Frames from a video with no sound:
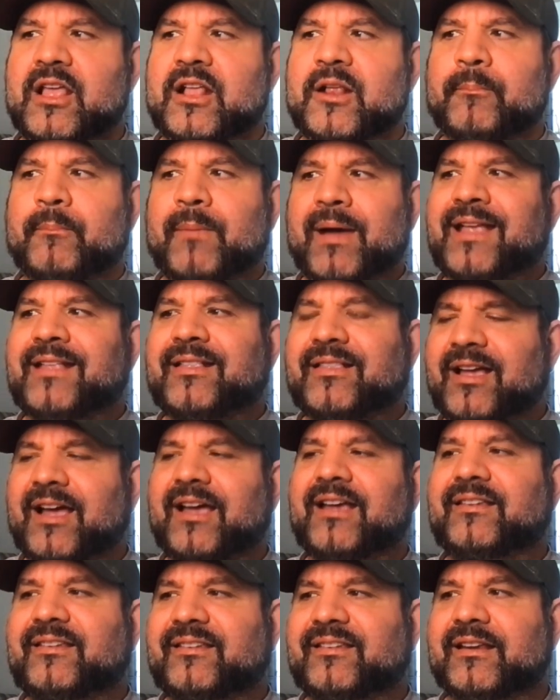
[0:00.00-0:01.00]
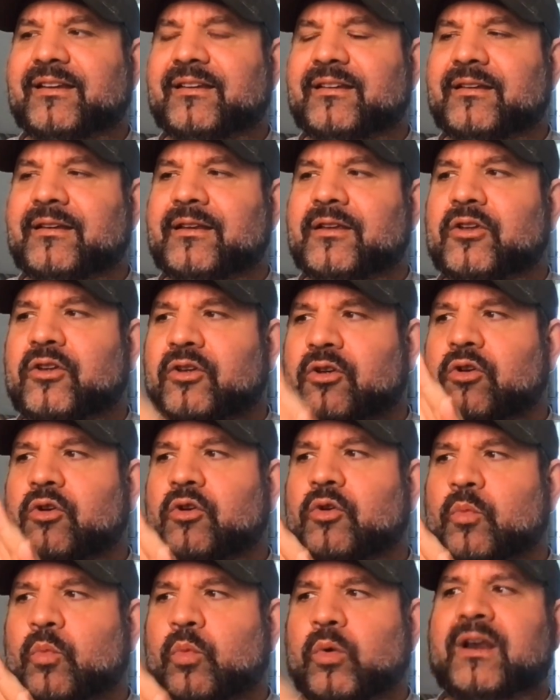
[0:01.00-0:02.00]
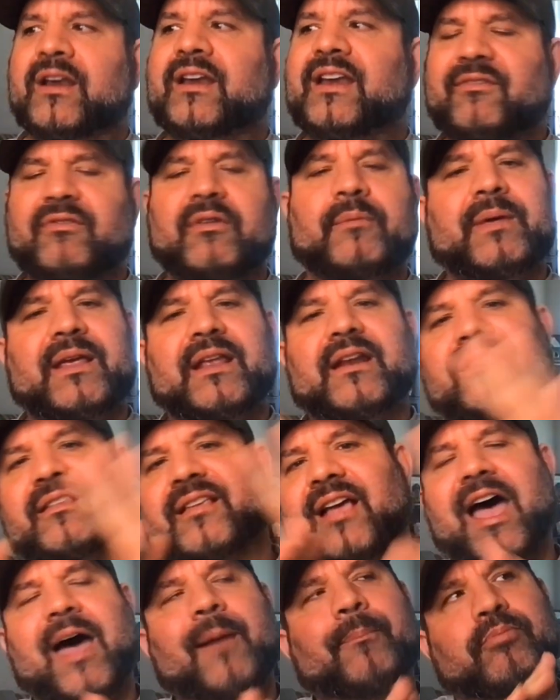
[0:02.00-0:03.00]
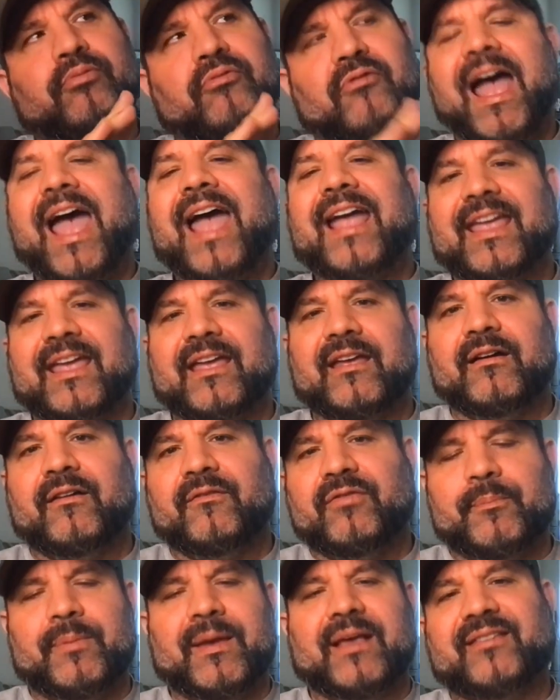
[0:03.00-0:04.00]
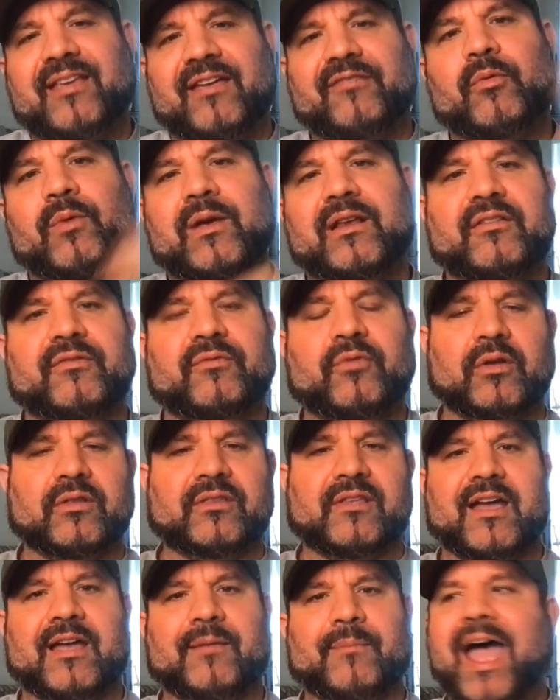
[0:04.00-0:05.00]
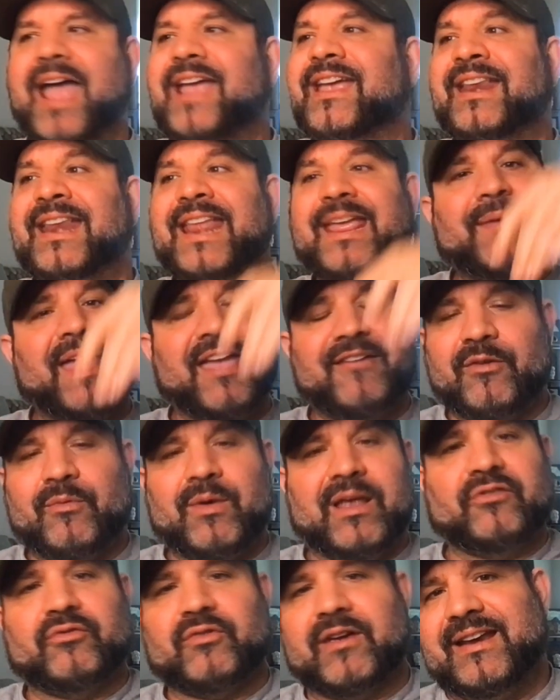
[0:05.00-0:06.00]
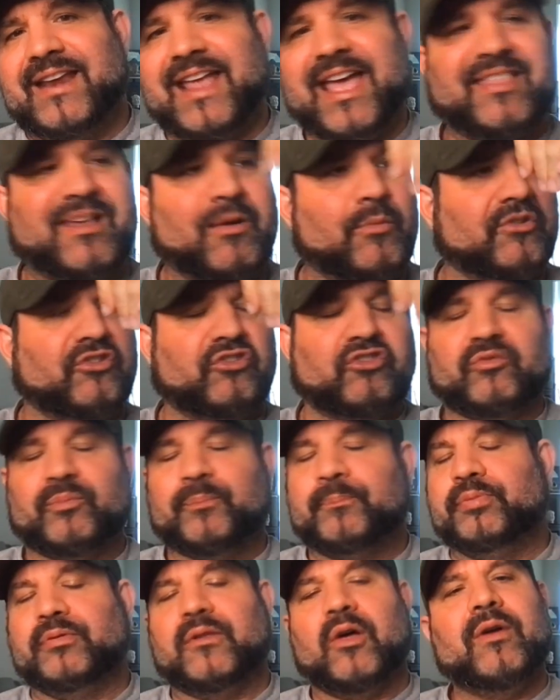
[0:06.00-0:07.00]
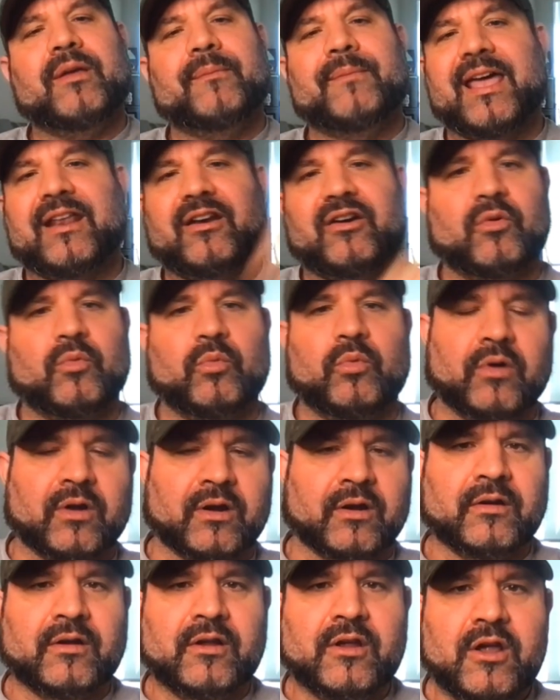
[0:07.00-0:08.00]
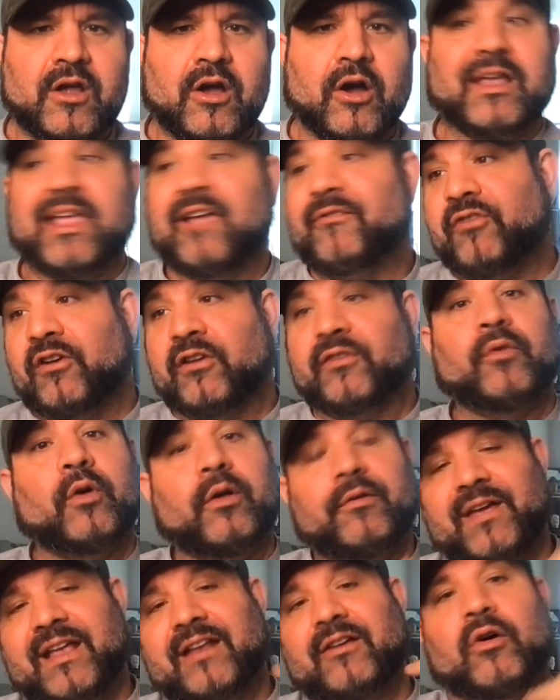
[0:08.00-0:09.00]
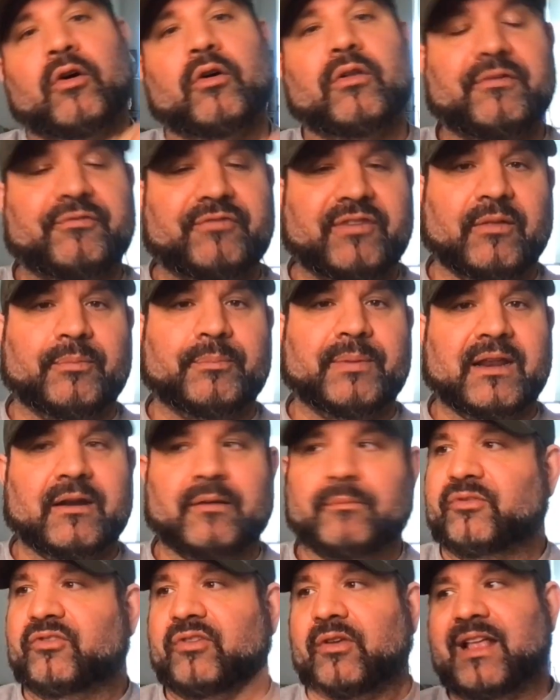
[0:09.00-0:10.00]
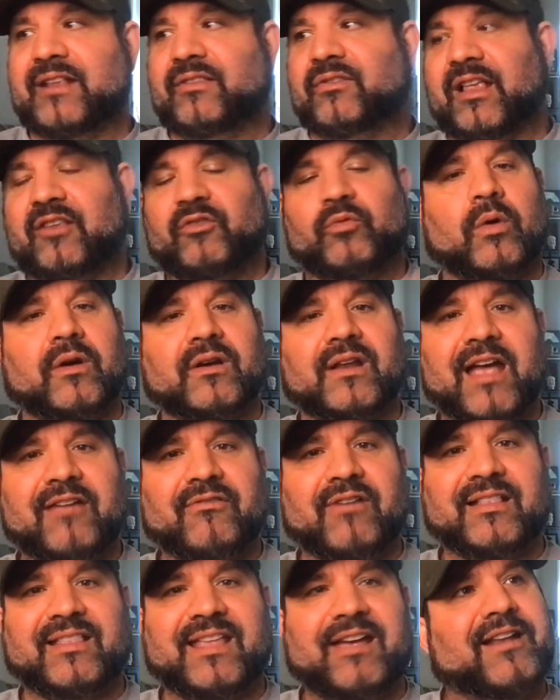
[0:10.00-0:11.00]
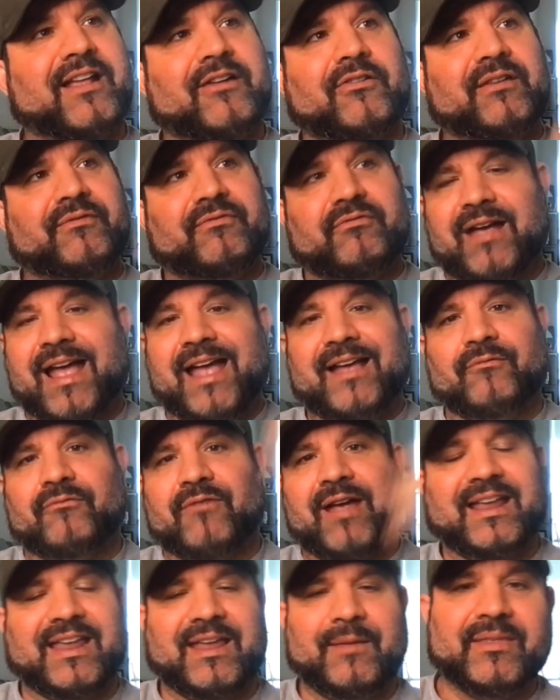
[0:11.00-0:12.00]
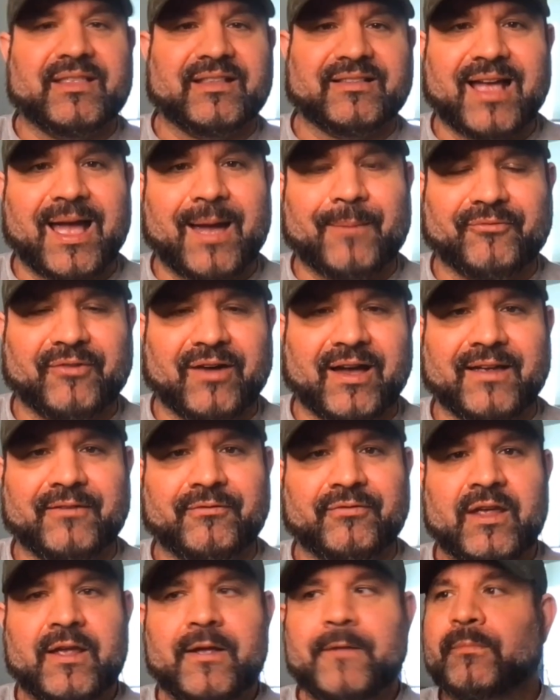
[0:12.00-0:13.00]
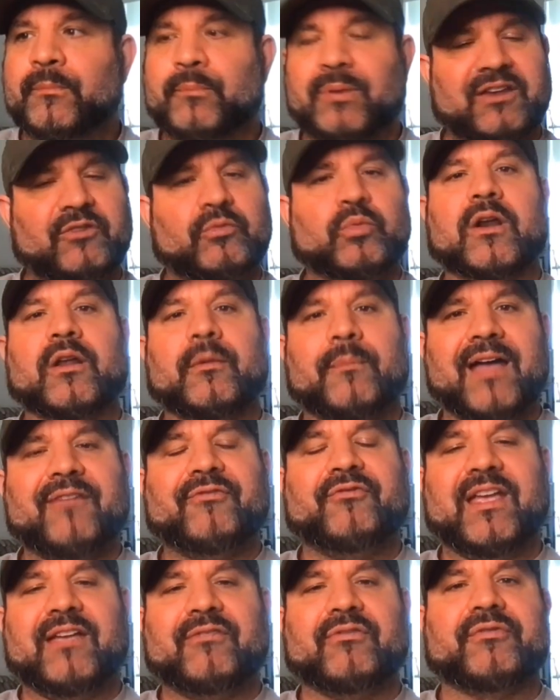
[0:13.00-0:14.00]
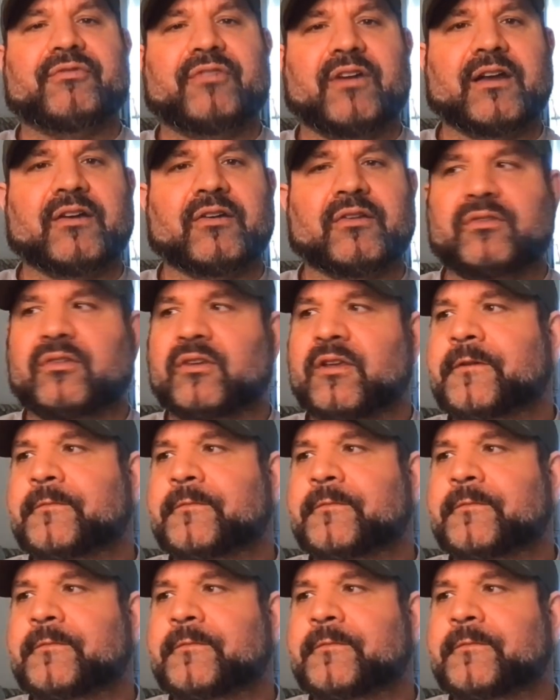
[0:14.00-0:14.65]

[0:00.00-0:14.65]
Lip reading: Mike Tyson wouldn't even be in a top bracket of the best heavyweights of all time. I can name heavyweights right now that would blow him out of the water. Okay, first of all, Vander Holyfield beat him, so that's one guy right there, and I don't even rank him in the top five, but he's one of my favorite fighters.